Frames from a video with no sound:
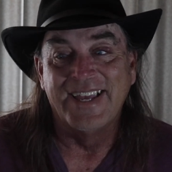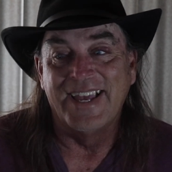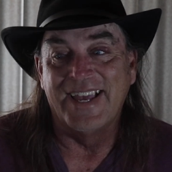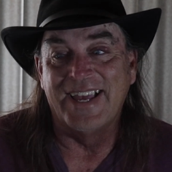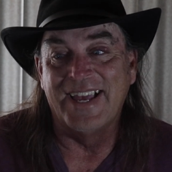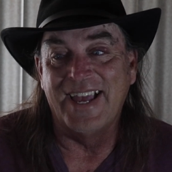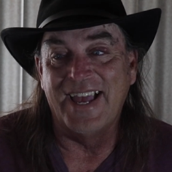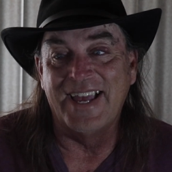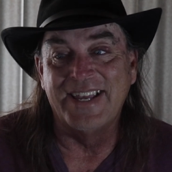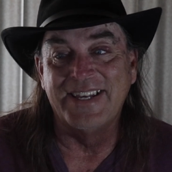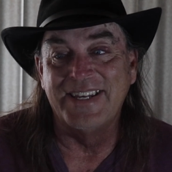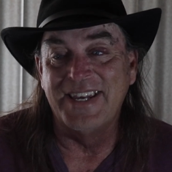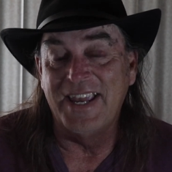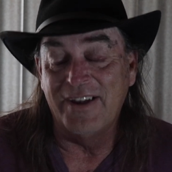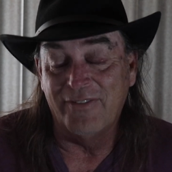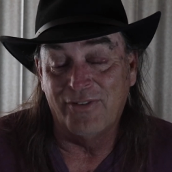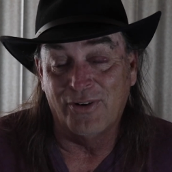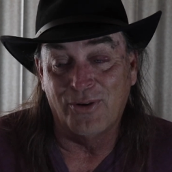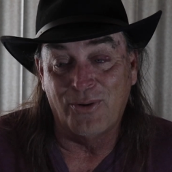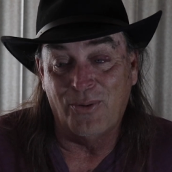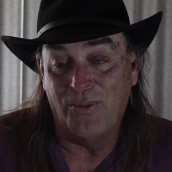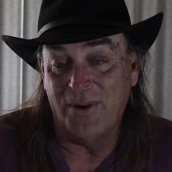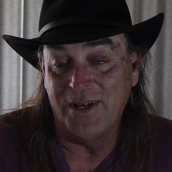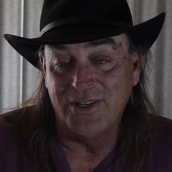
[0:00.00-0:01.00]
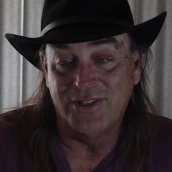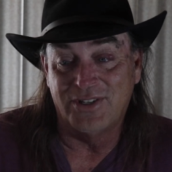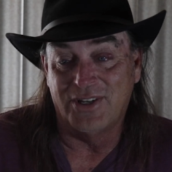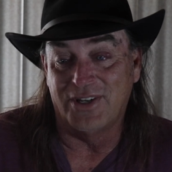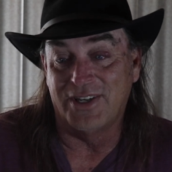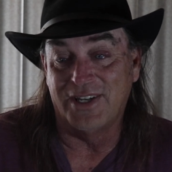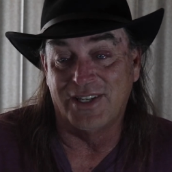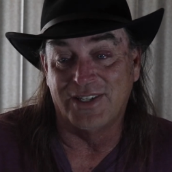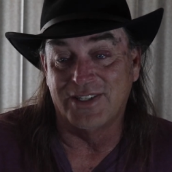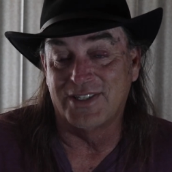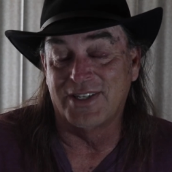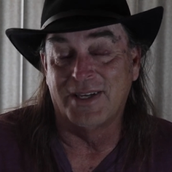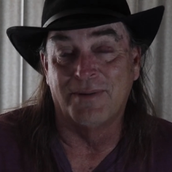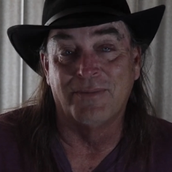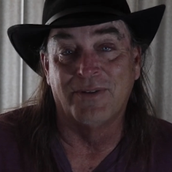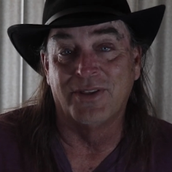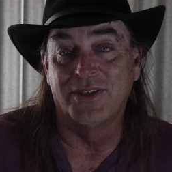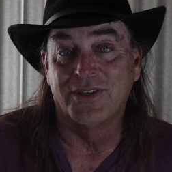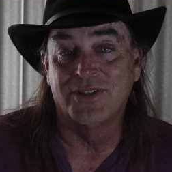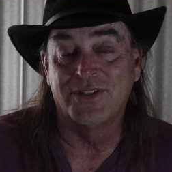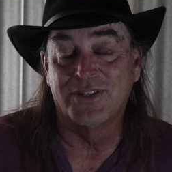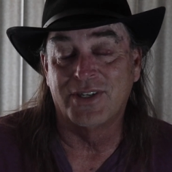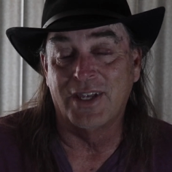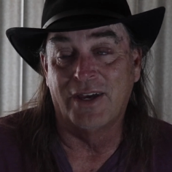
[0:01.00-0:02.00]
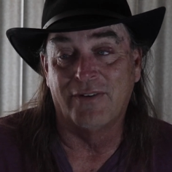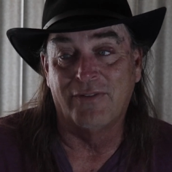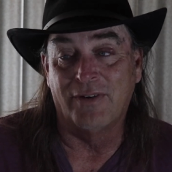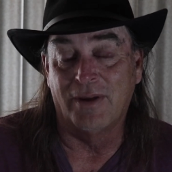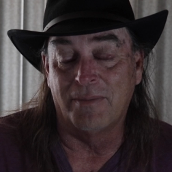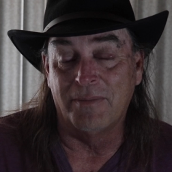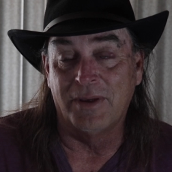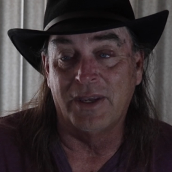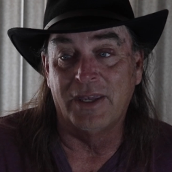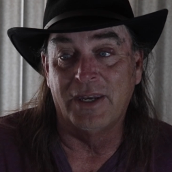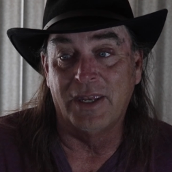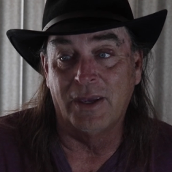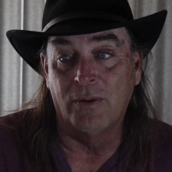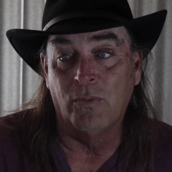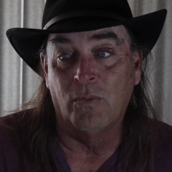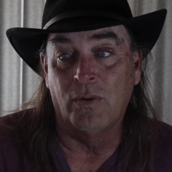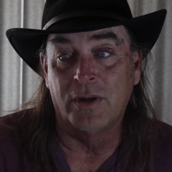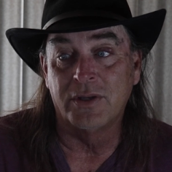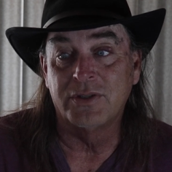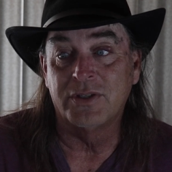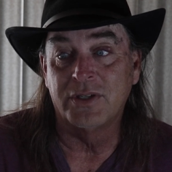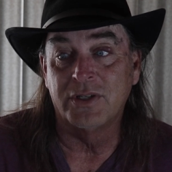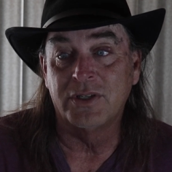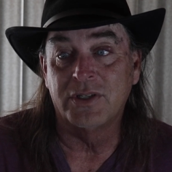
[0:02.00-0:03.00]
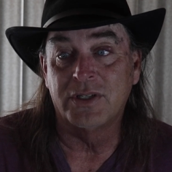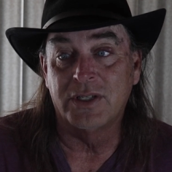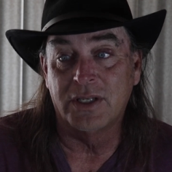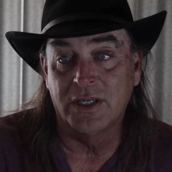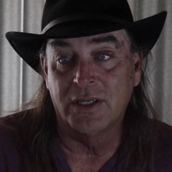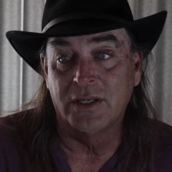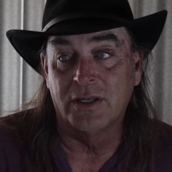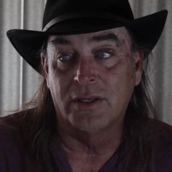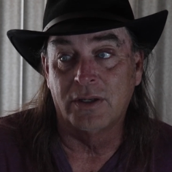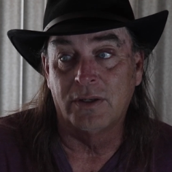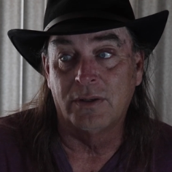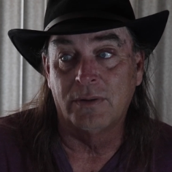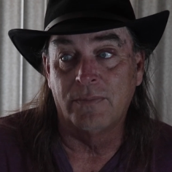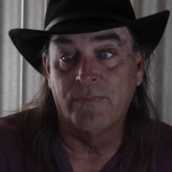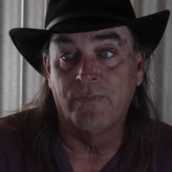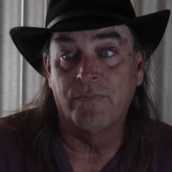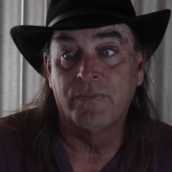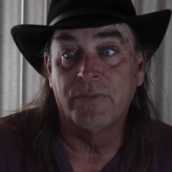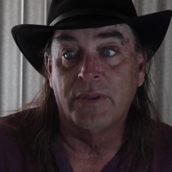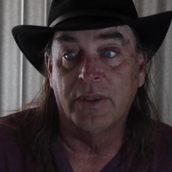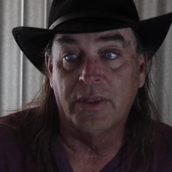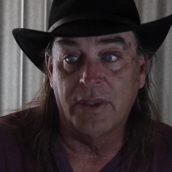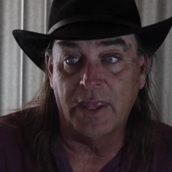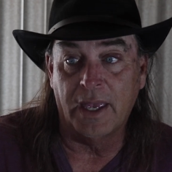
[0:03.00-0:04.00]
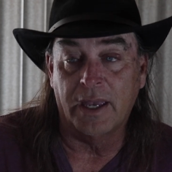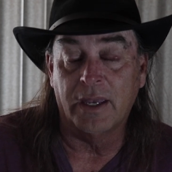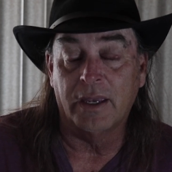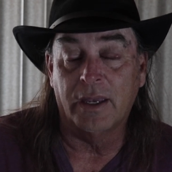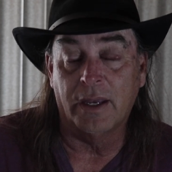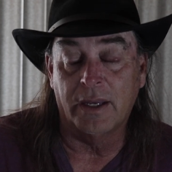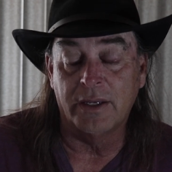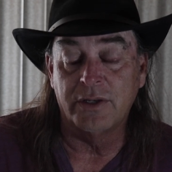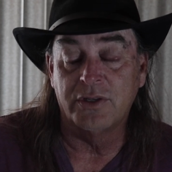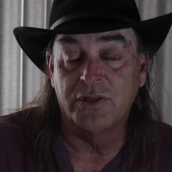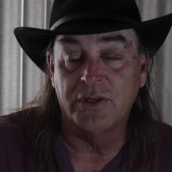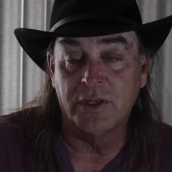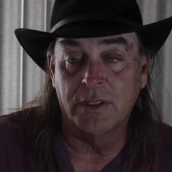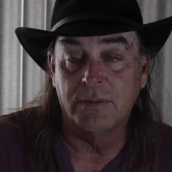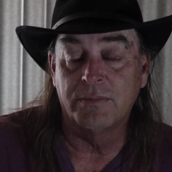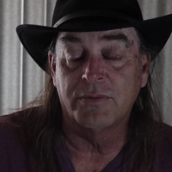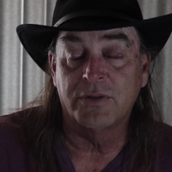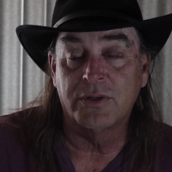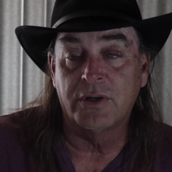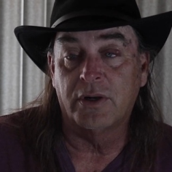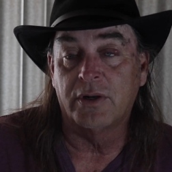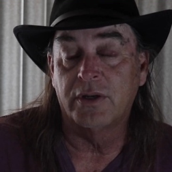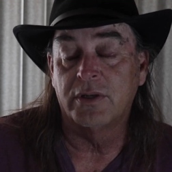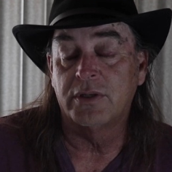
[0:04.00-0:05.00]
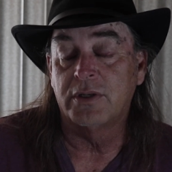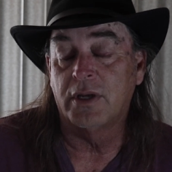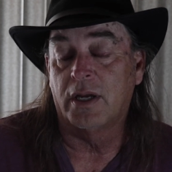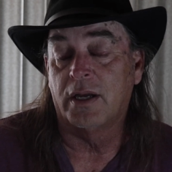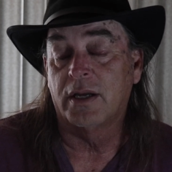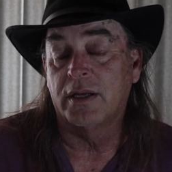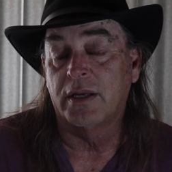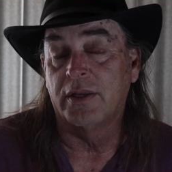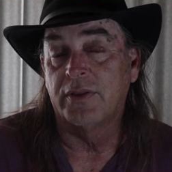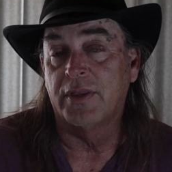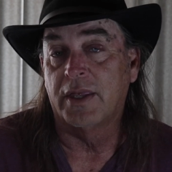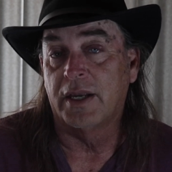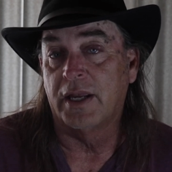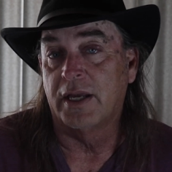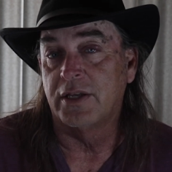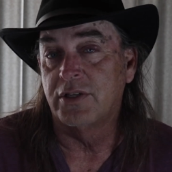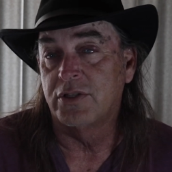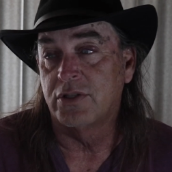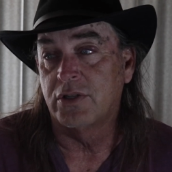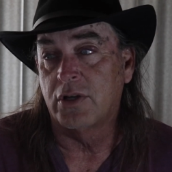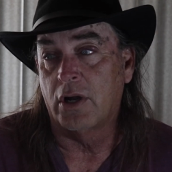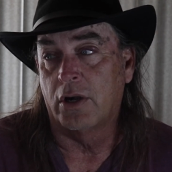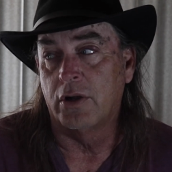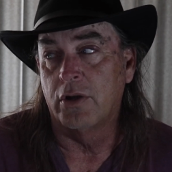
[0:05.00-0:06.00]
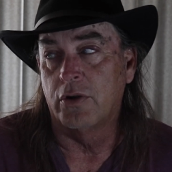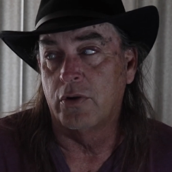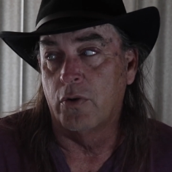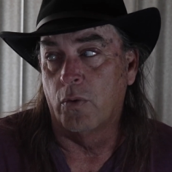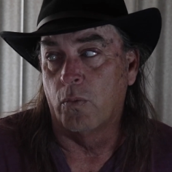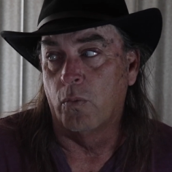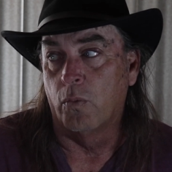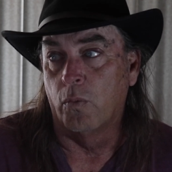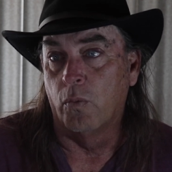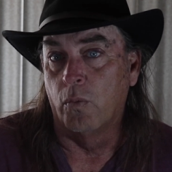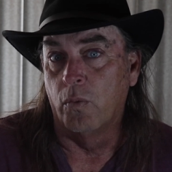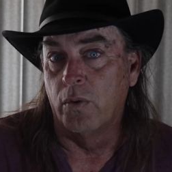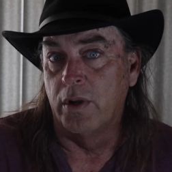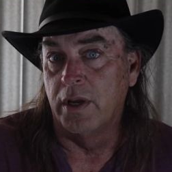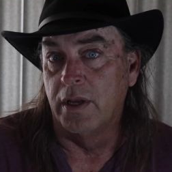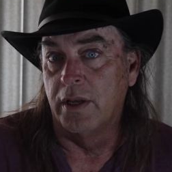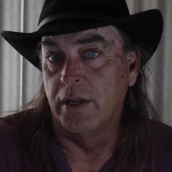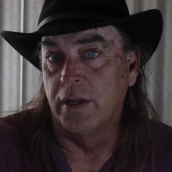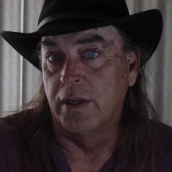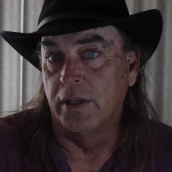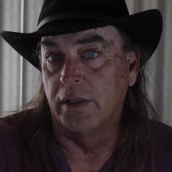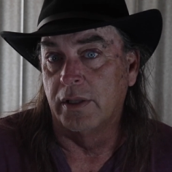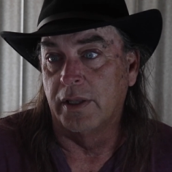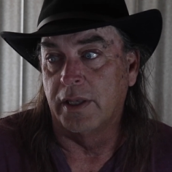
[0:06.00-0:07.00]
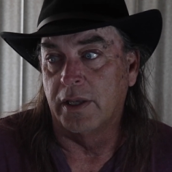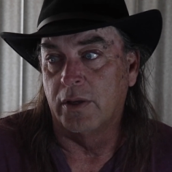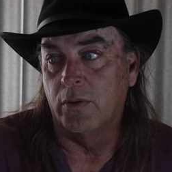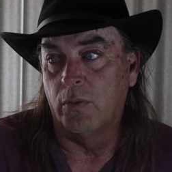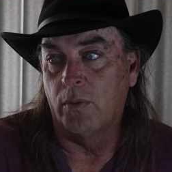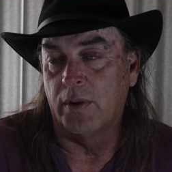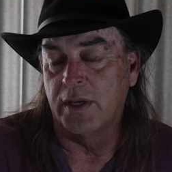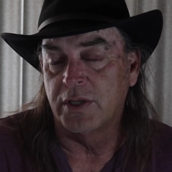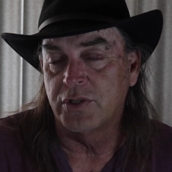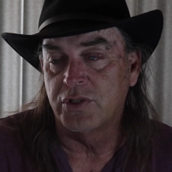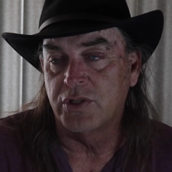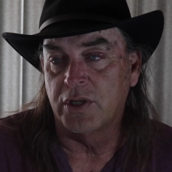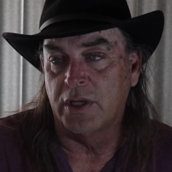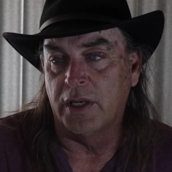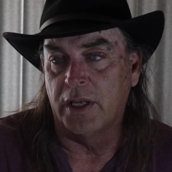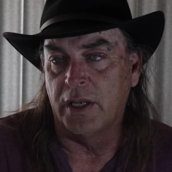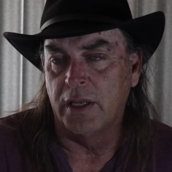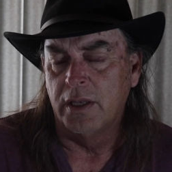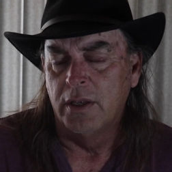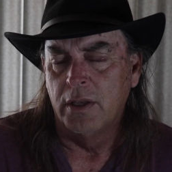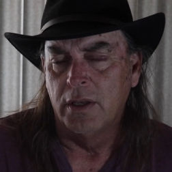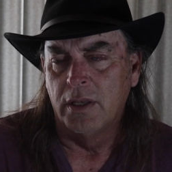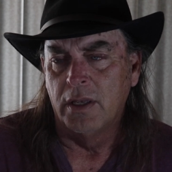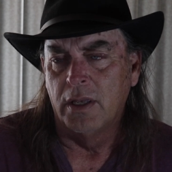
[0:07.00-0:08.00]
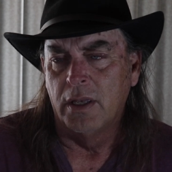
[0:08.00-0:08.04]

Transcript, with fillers: And never questioning some of this stuff. I mean, it wasn't till that guy Jim started talking that I started to really question it.